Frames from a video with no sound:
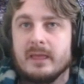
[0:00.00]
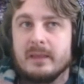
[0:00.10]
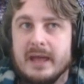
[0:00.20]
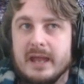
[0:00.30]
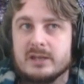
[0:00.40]

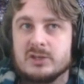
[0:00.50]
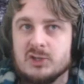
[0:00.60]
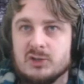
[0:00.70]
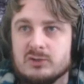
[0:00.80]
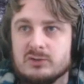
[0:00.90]
and
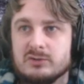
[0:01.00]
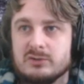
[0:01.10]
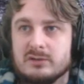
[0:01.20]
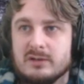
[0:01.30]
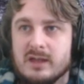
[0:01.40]
you
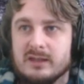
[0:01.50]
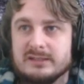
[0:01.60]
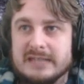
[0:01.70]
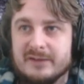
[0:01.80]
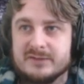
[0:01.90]

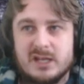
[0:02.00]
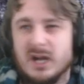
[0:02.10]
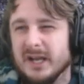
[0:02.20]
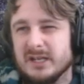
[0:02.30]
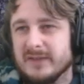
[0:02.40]
have to
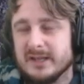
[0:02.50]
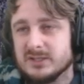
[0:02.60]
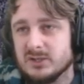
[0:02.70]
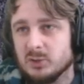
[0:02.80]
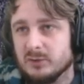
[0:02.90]
kind of
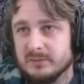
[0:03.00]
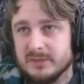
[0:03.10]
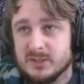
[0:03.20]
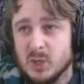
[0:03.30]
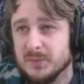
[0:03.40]
execute all of them and
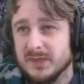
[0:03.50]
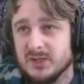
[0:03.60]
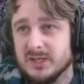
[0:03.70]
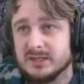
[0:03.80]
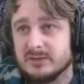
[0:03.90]
just hope that
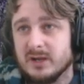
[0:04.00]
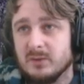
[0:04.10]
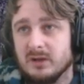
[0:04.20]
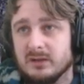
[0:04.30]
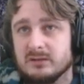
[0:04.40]
you hit the right
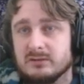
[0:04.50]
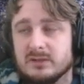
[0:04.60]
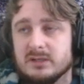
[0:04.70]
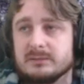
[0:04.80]
one, right?